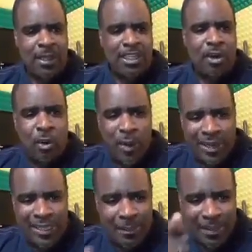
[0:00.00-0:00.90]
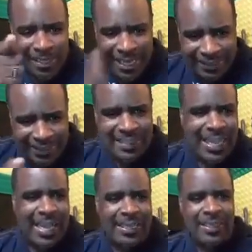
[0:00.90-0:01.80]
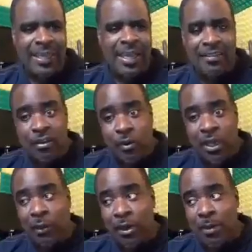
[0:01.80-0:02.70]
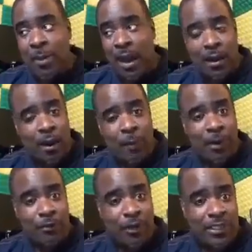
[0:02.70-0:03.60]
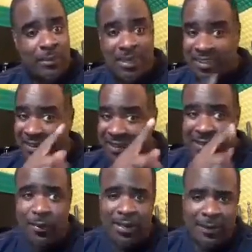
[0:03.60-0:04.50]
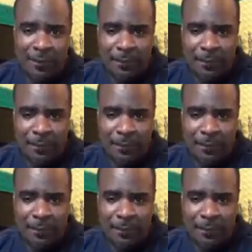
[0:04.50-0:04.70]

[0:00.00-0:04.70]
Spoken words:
the quicker them get in line, is the quicker we'll be back up and running. Because I tell you what,